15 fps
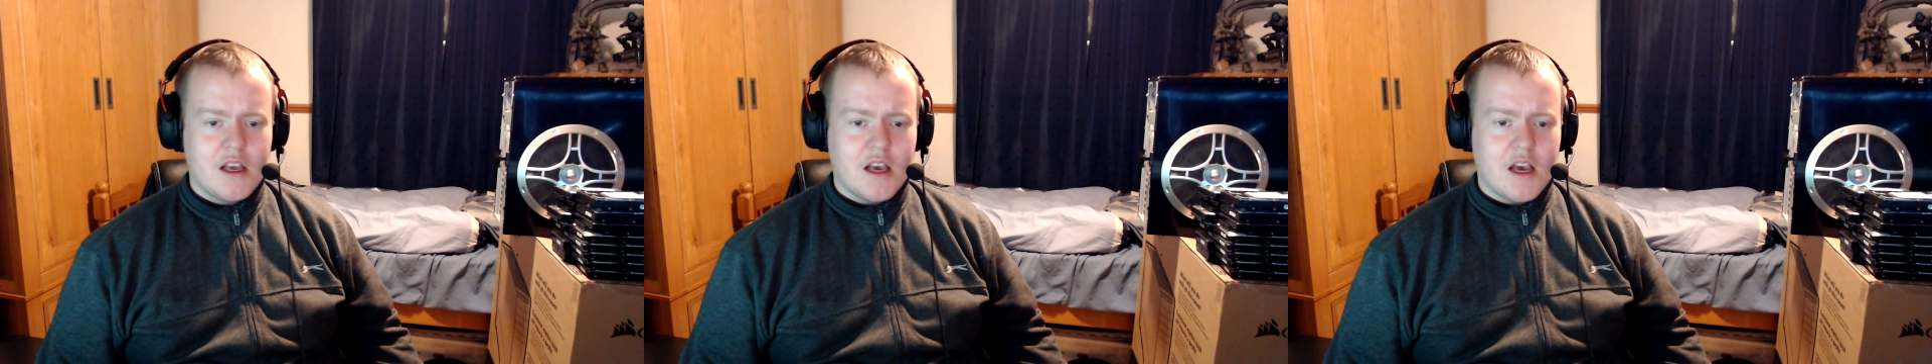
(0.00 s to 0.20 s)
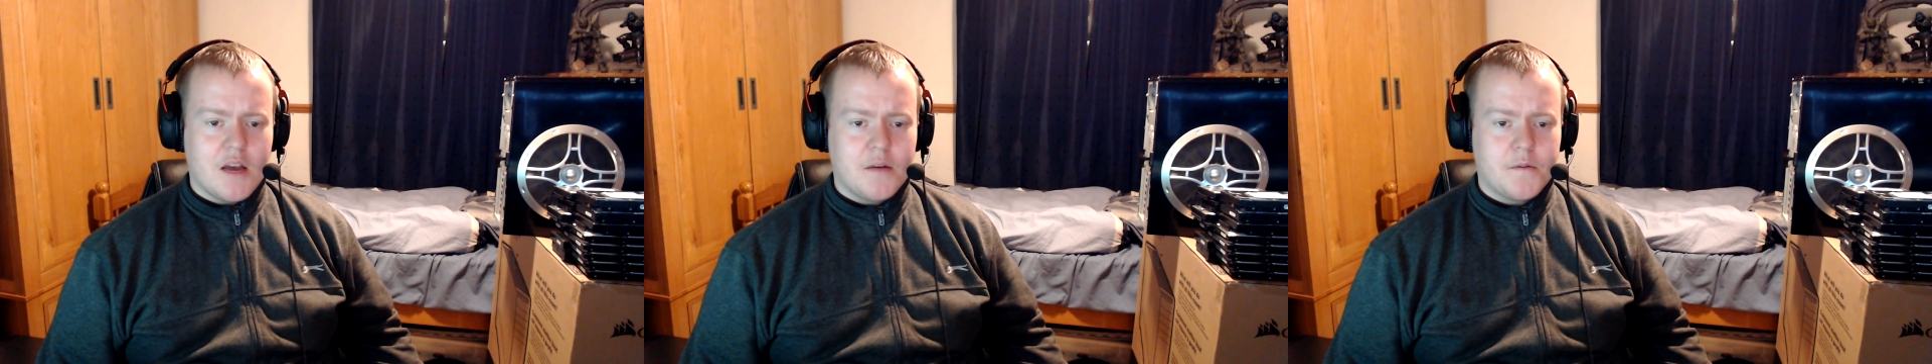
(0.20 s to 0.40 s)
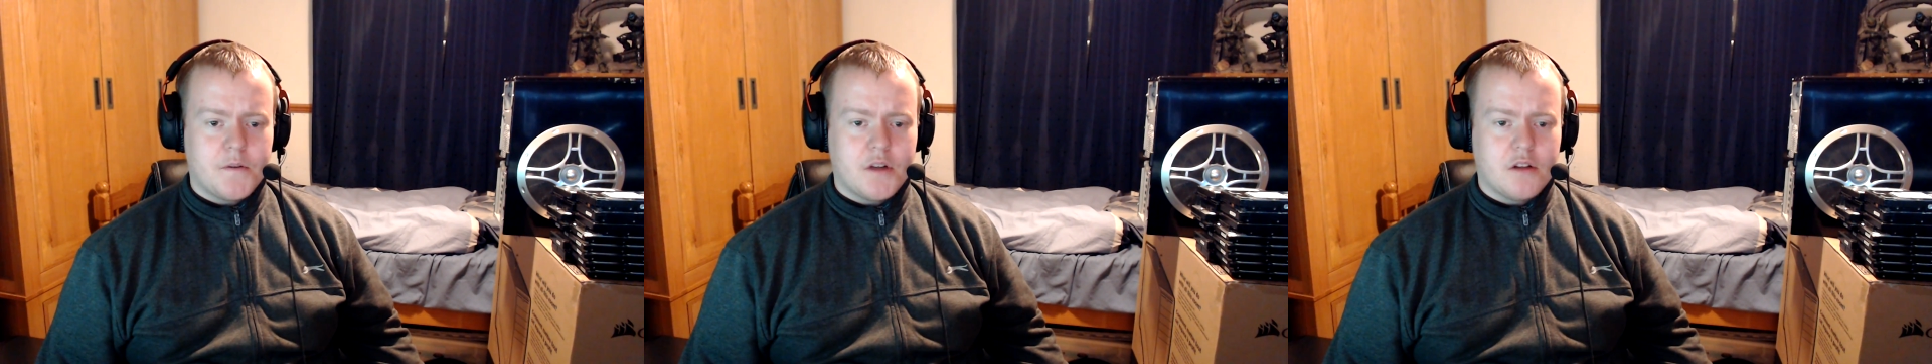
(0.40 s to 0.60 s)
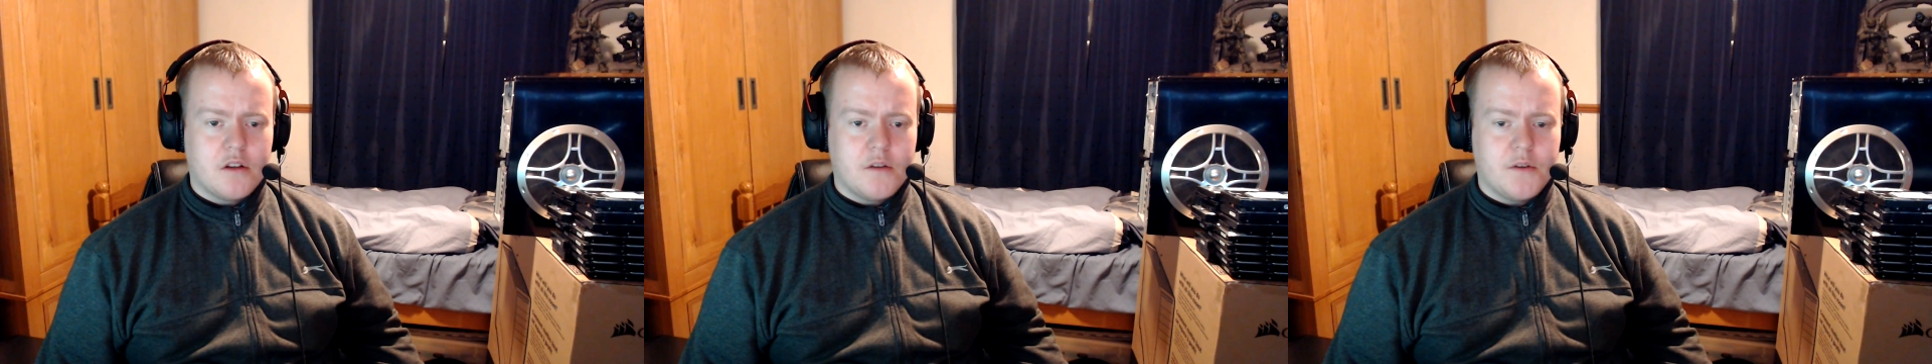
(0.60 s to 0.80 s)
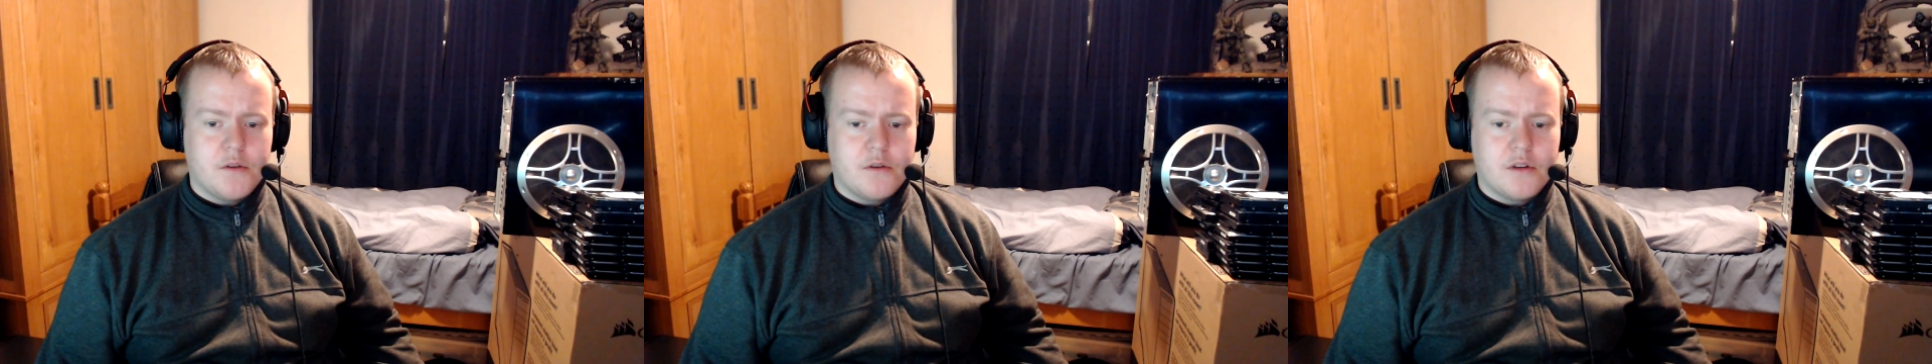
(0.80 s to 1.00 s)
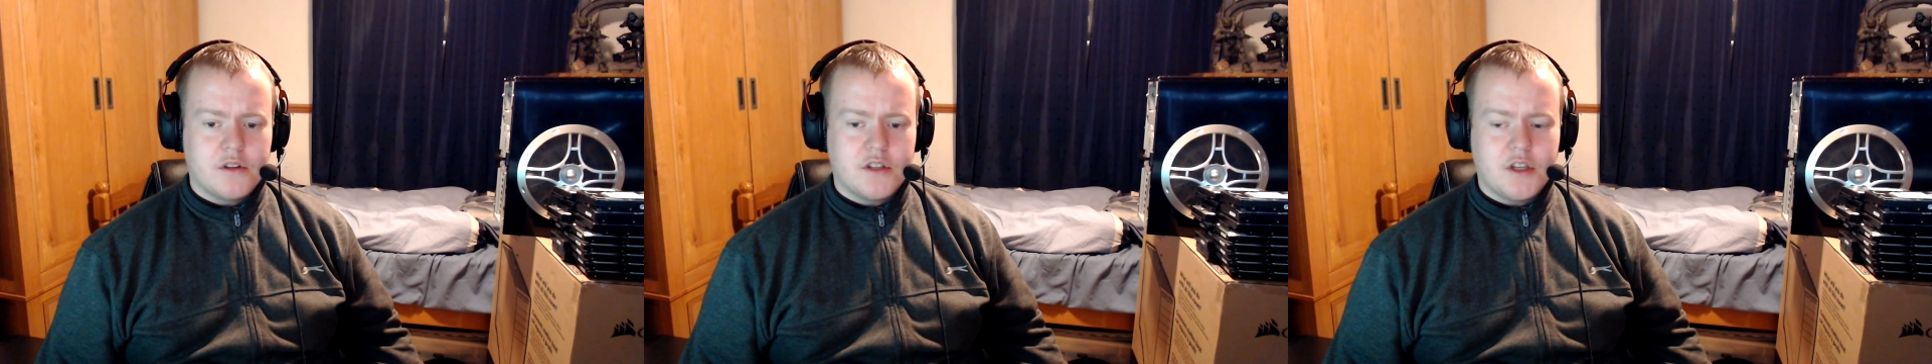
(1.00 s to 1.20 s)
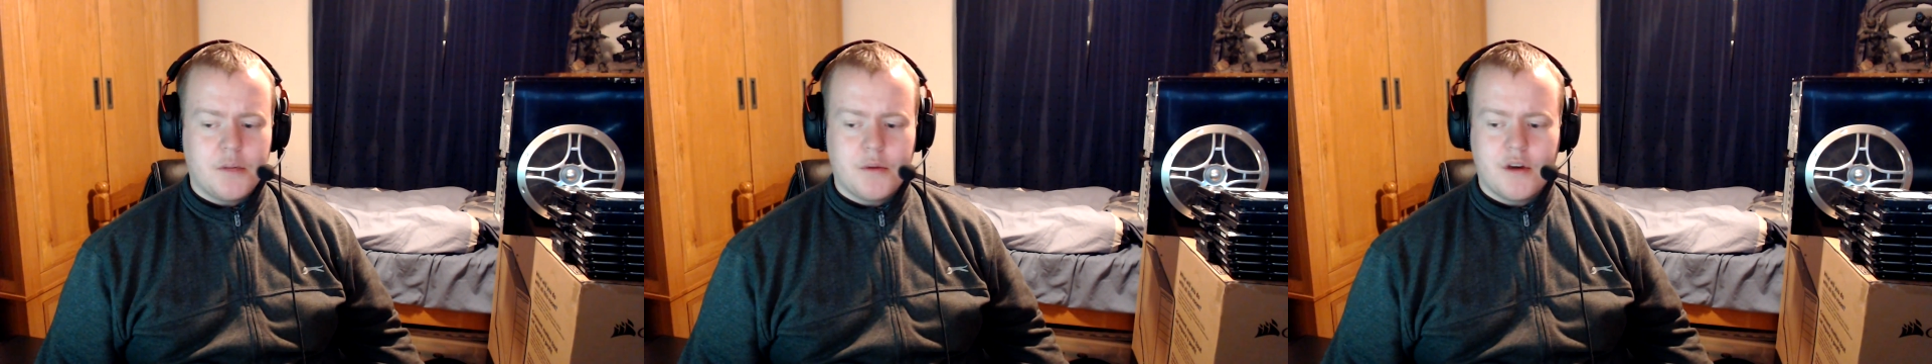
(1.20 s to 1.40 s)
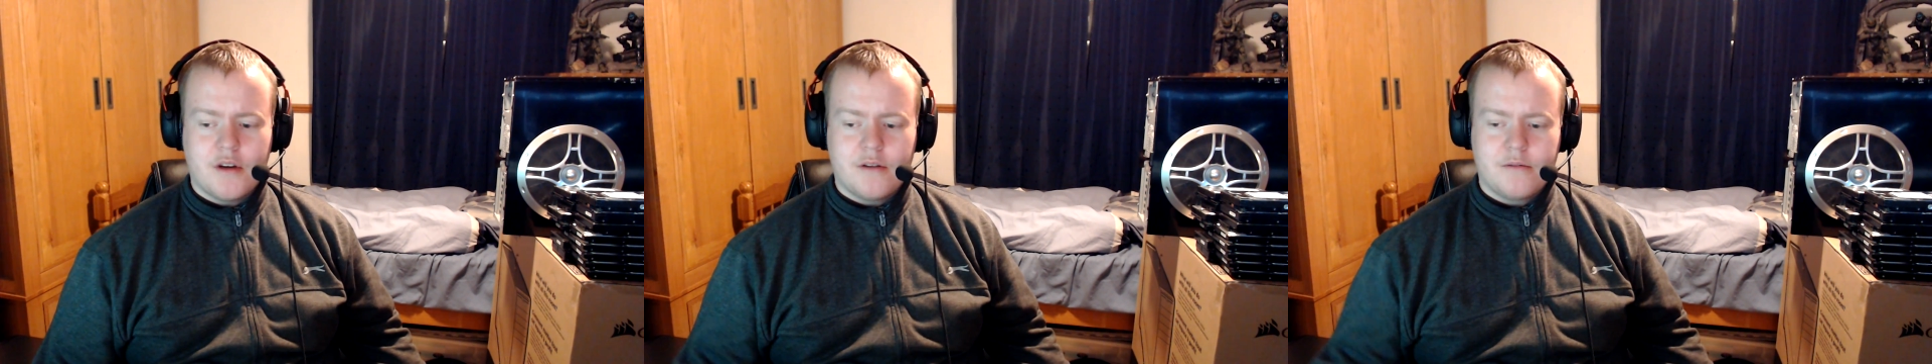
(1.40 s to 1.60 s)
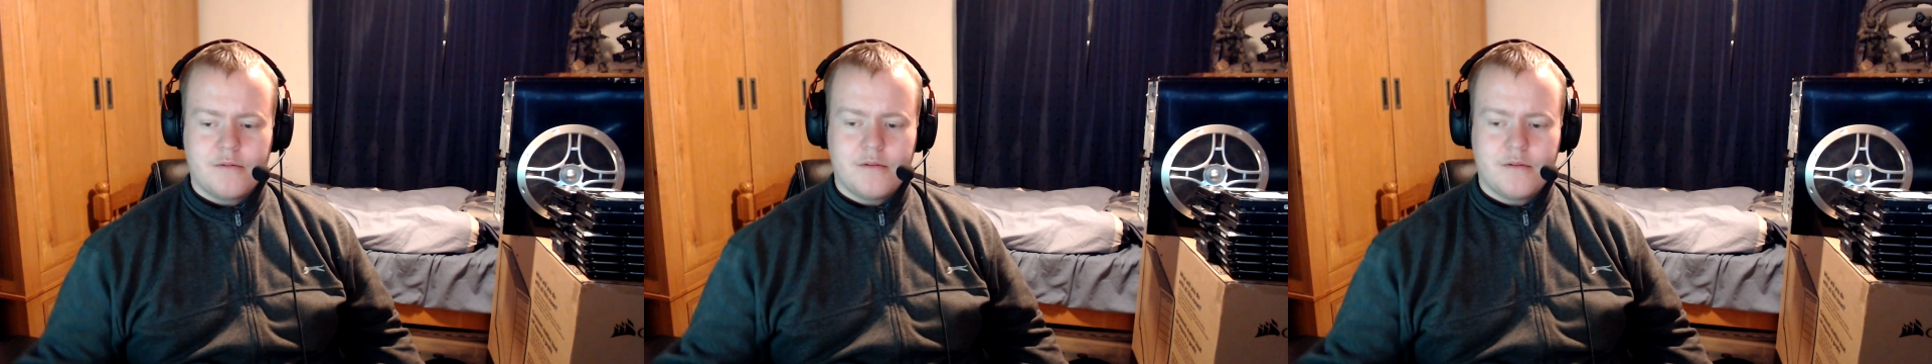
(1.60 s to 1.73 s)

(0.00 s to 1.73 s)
and follow if you want to see more.